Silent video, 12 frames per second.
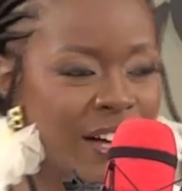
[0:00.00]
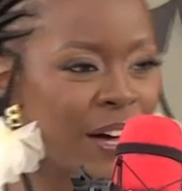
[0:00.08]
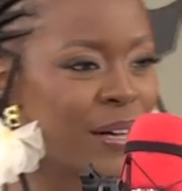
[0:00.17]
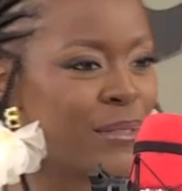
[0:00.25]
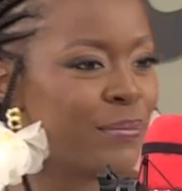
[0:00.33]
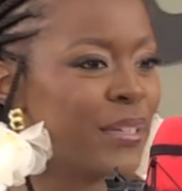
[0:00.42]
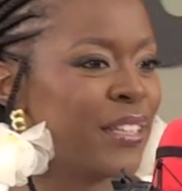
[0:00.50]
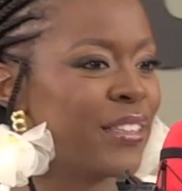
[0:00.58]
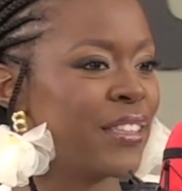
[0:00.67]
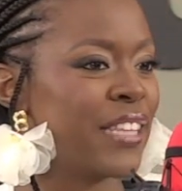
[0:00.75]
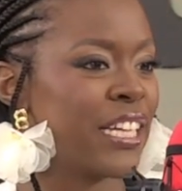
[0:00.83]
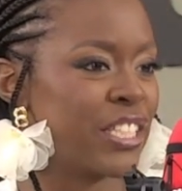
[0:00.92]
Um, we
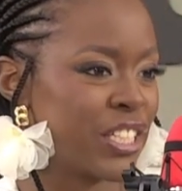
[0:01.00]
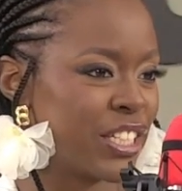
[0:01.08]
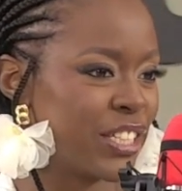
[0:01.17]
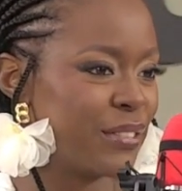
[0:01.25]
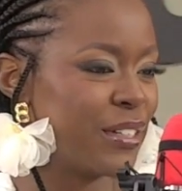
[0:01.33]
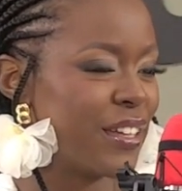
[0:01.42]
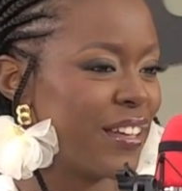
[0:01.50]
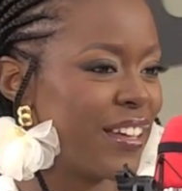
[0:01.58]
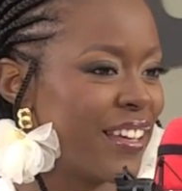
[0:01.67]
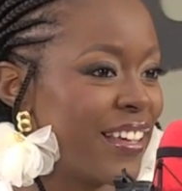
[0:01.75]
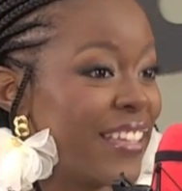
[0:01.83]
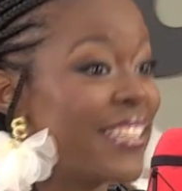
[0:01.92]
were all at Phoenix. We were
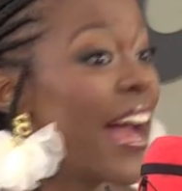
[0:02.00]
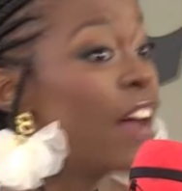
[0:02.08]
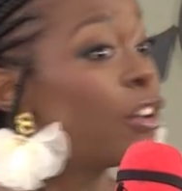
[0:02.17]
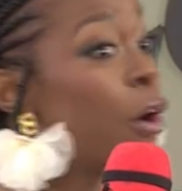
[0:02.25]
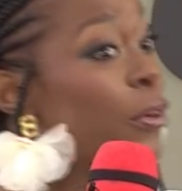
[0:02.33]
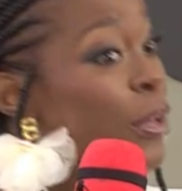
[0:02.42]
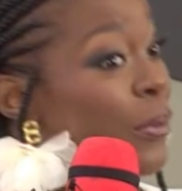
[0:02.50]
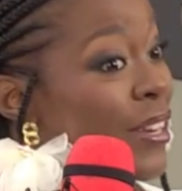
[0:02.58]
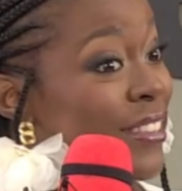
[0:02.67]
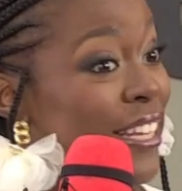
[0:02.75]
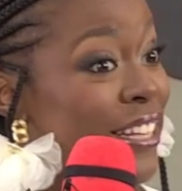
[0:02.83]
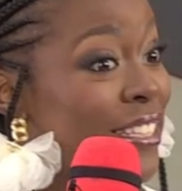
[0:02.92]
all at Phoenix. Yeah, oh, you
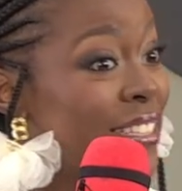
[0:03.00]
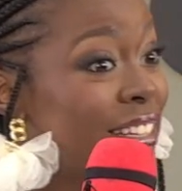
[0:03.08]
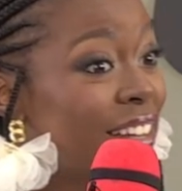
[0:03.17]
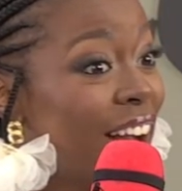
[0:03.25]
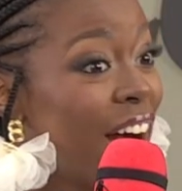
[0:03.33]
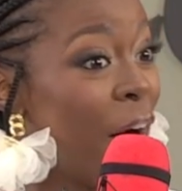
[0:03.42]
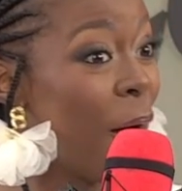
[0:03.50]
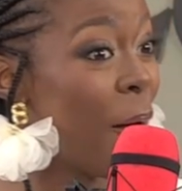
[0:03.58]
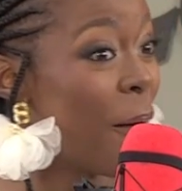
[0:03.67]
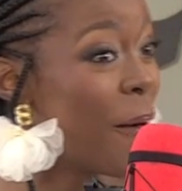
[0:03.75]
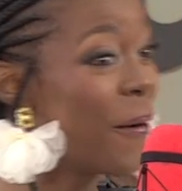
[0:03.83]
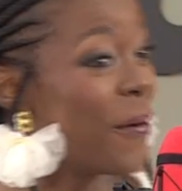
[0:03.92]
were the- I was at Phoenix oh. too.
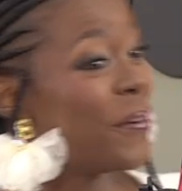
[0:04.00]
I